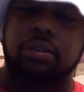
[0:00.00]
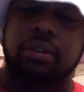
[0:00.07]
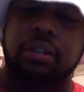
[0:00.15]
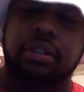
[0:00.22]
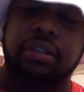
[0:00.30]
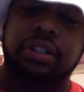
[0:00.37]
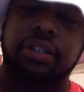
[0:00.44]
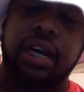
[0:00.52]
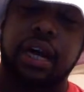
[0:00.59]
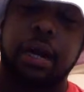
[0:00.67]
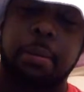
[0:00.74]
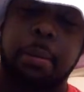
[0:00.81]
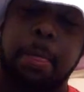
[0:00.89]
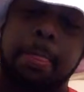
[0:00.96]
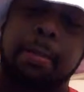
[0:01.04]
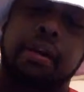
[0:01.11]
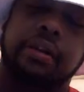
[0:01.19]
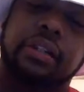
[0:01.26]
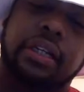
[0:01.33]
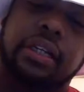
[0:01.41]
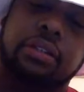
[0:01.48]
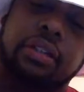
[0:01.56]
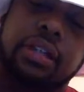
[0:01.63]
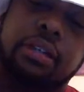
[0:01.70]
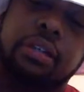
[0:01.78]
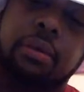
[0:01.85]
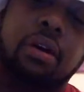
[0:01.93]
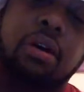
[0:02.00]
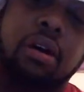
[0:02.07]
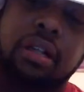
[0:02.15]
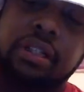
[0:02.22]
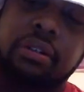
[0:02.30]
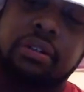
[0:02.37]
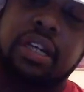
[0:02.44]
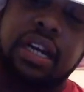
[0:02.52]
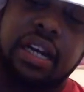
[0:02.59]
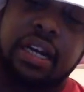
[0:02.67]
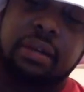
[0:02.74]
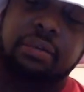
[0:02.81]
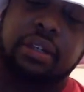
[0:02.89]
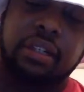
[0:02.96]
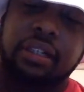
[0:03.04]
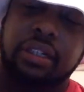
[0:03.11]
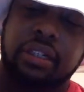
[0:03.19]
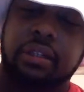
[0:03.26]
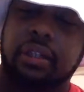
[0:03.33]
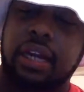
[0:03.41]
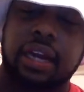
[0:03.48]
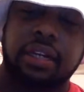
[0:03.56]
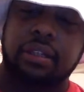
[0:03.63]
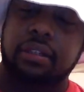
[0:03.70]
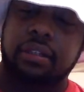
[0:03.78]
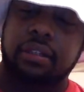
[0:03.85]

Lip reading: go to your job and you can get them all your time, and then a lot